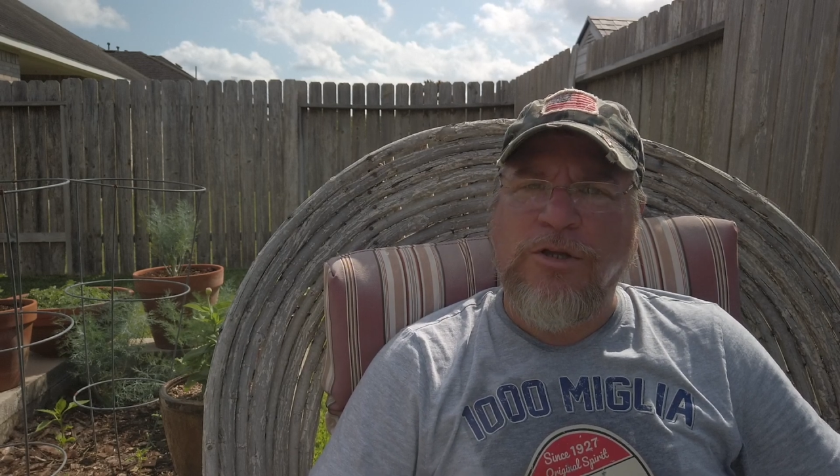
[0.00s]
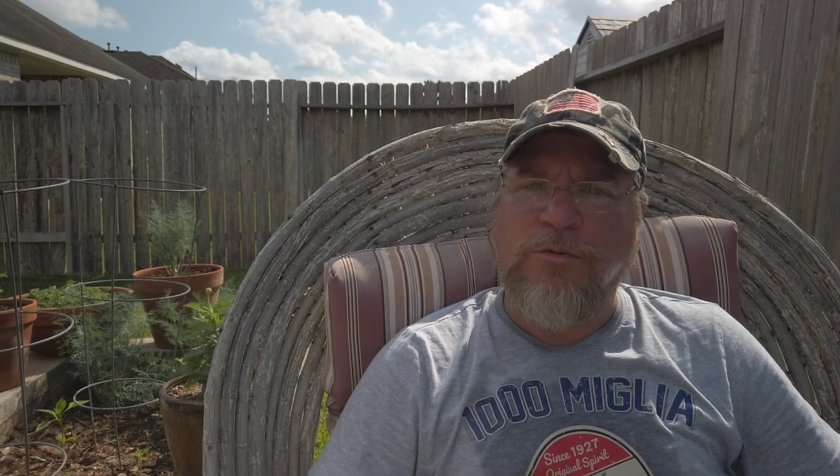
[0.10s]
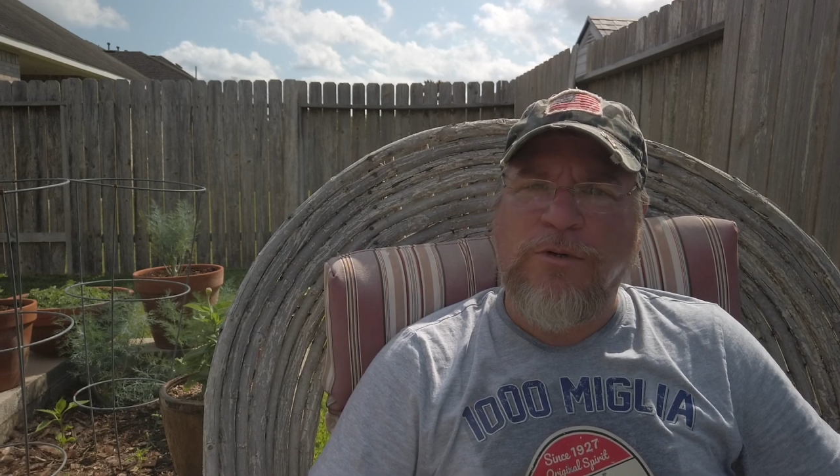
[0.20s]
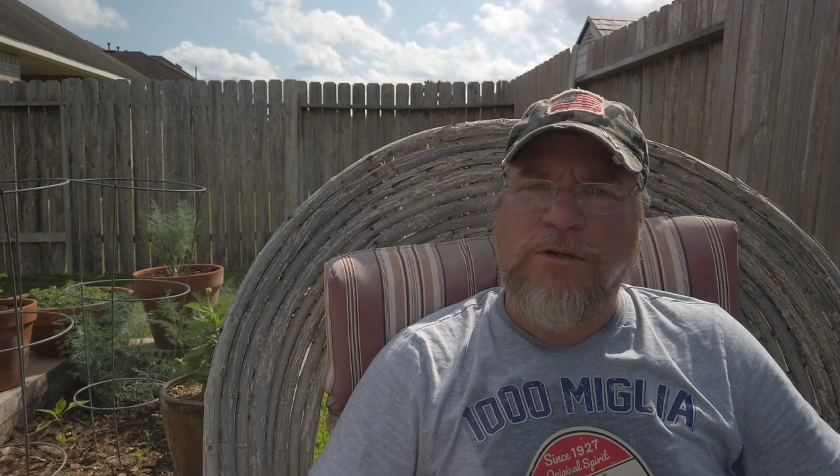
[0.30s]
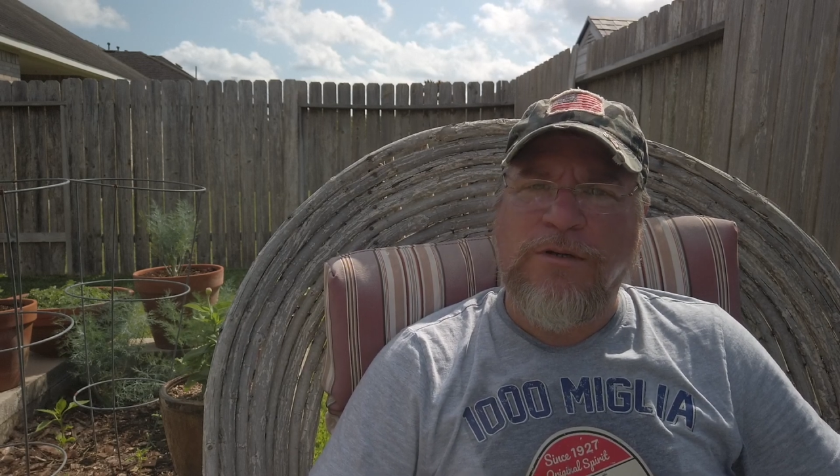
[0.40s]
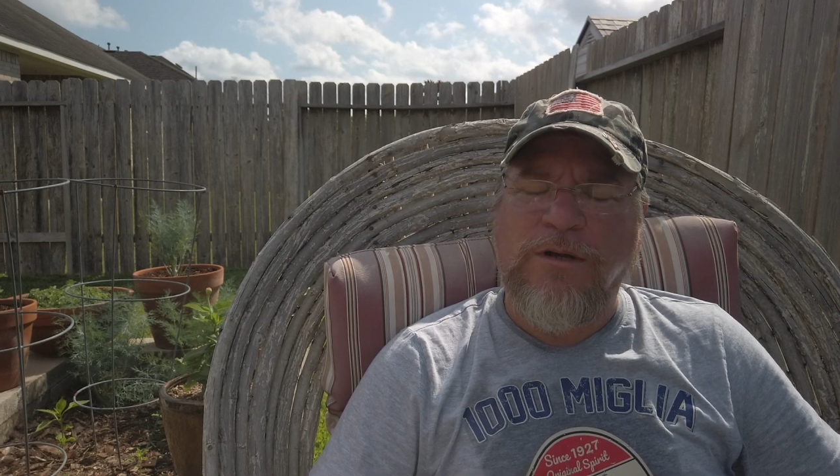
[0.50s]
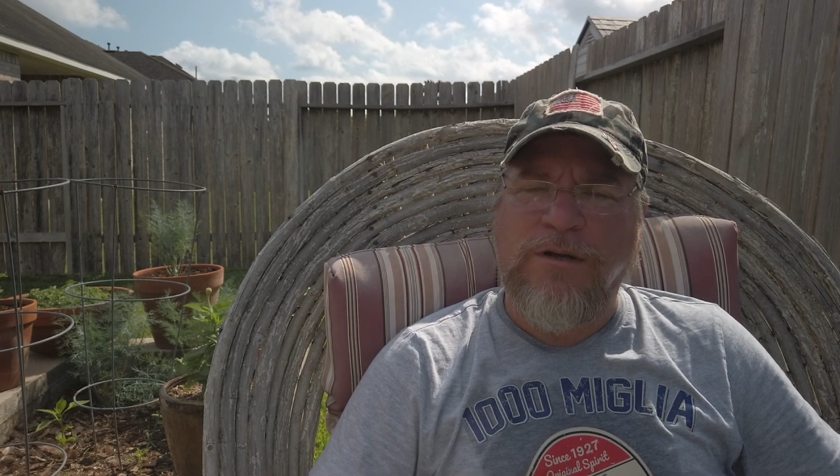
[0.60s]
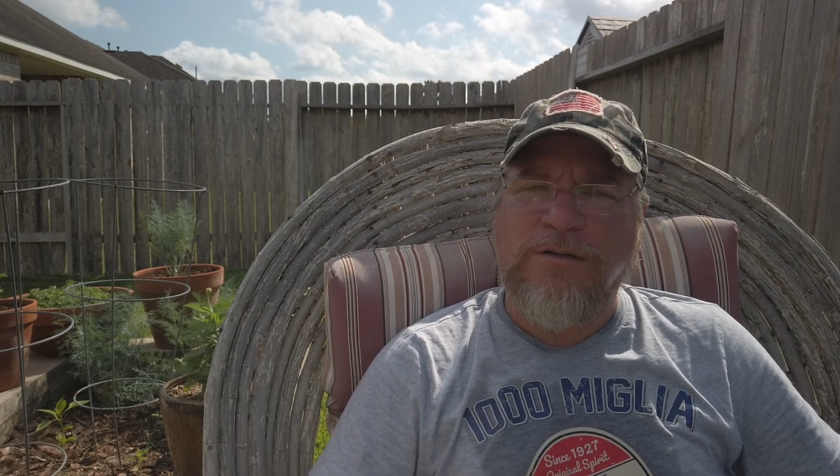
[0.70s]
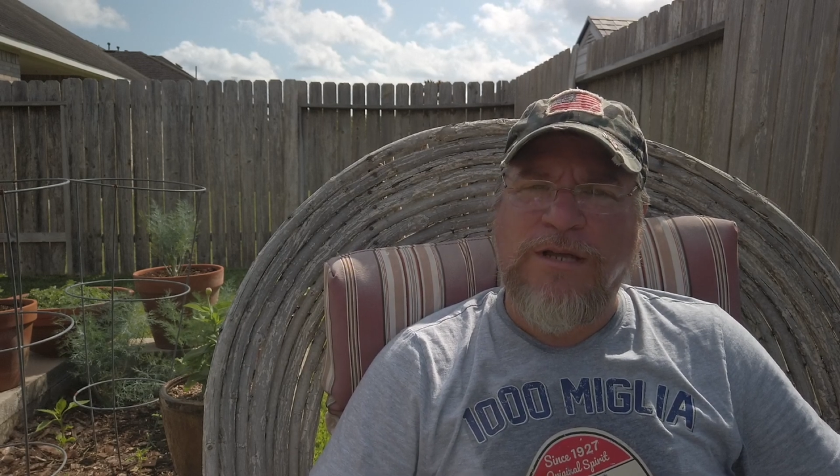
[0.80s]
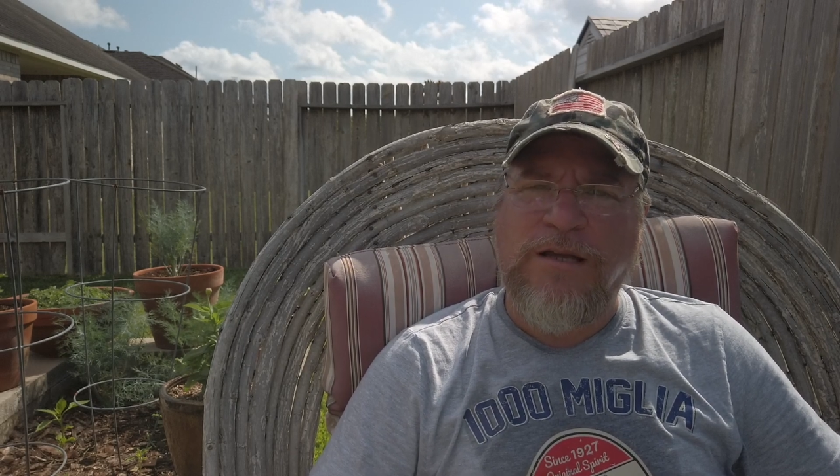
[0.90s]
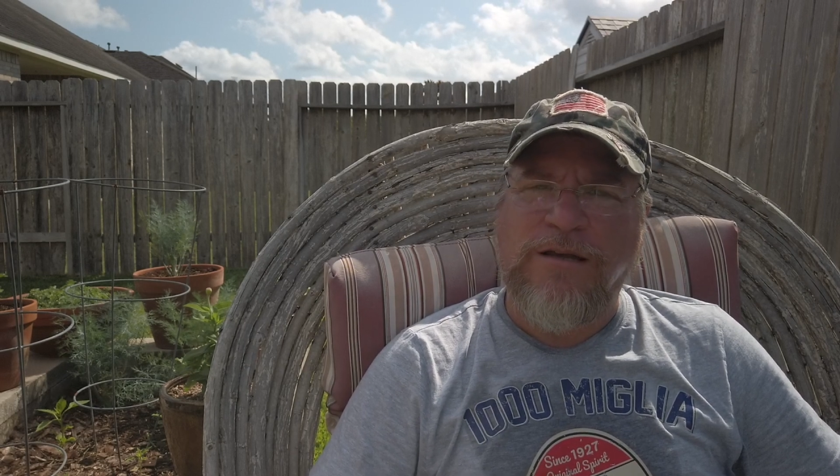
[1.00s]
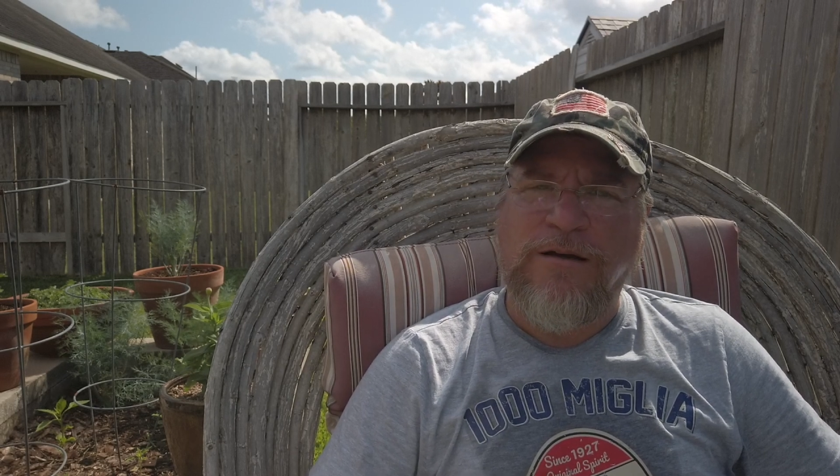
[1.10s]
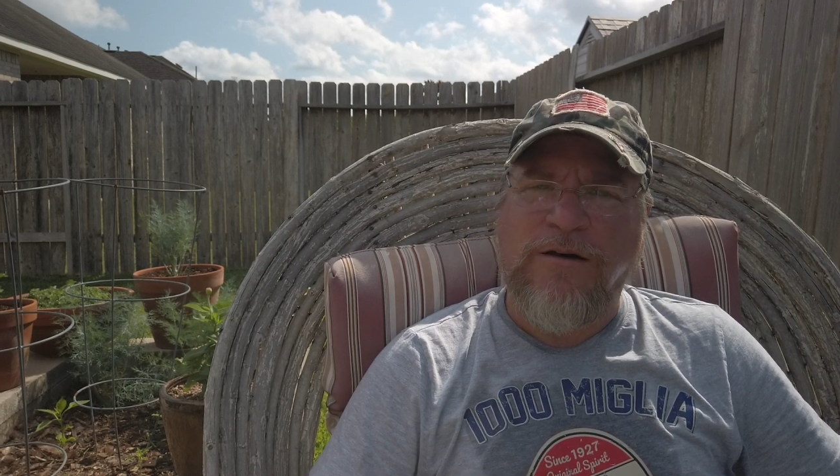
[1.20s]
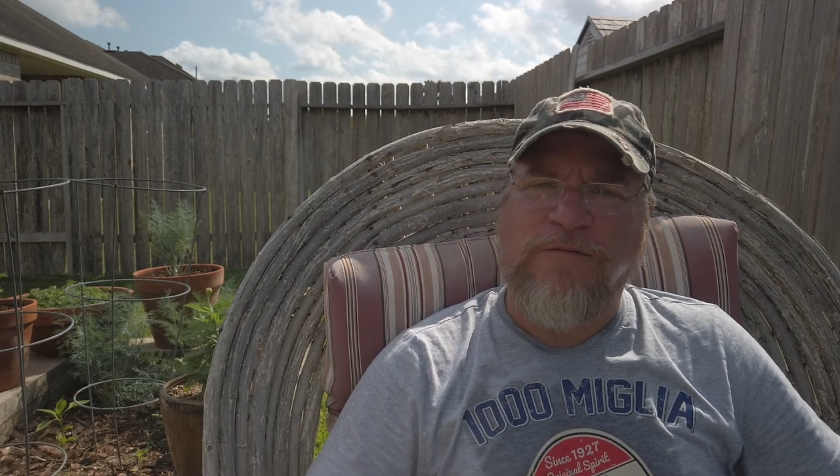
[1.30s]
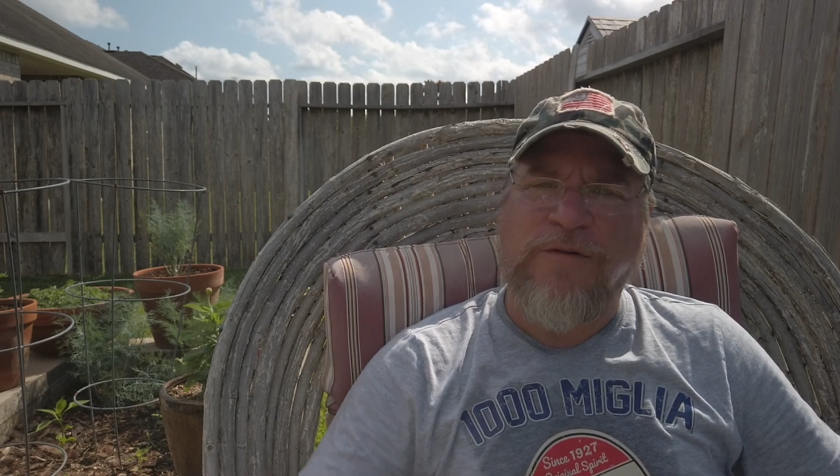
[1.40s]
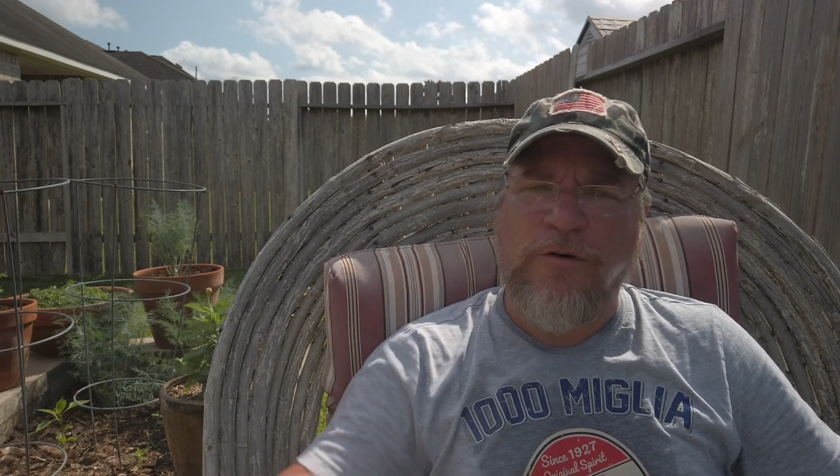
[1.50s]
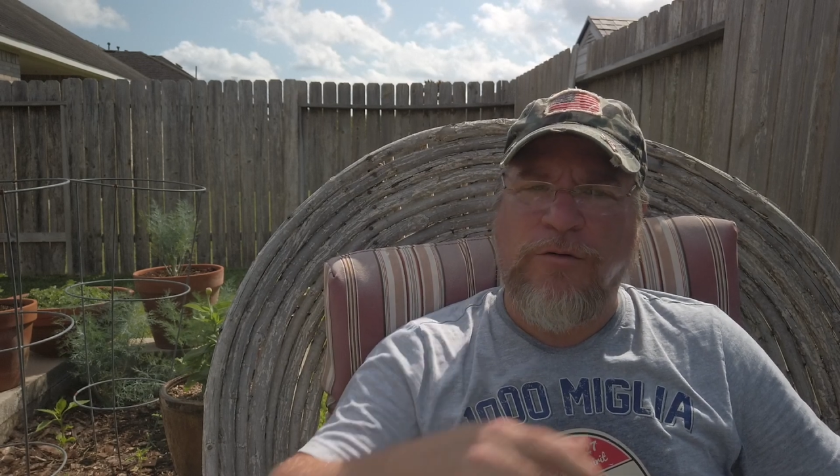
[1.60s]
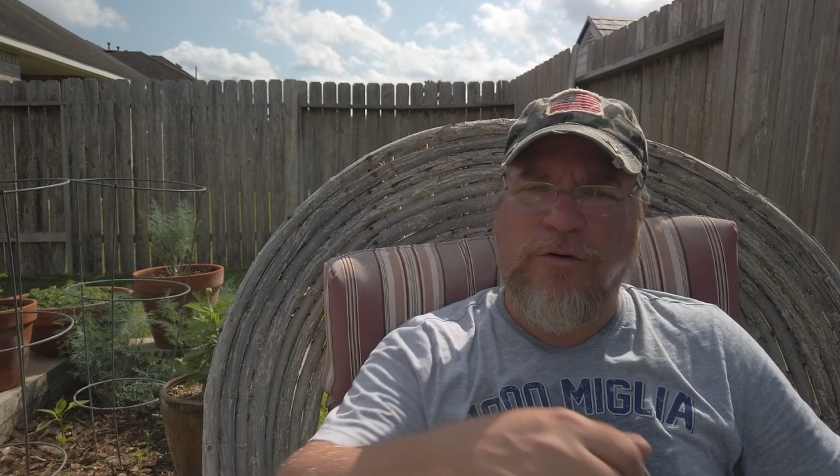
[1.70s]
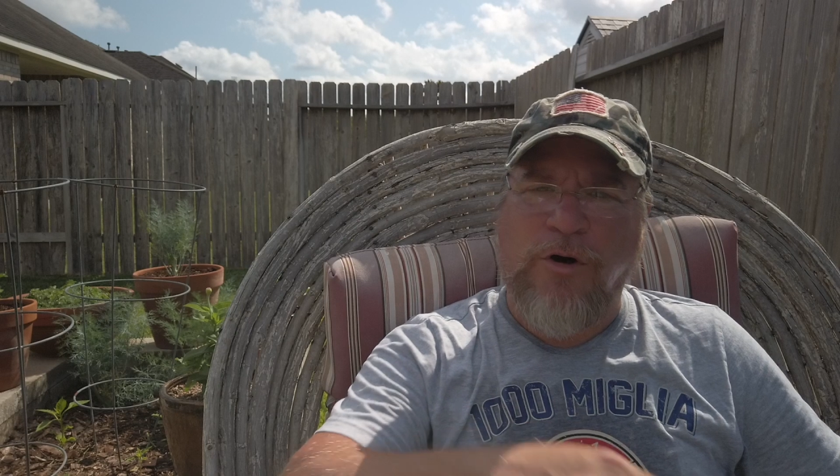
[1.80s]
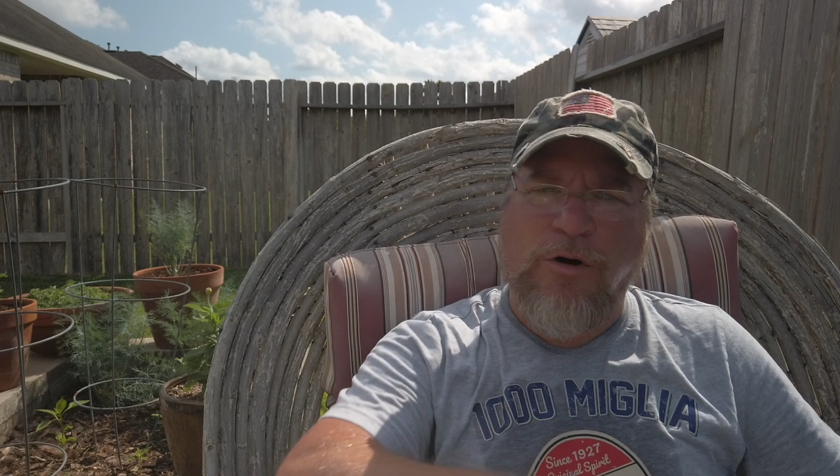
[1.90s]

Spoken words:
you would take a phone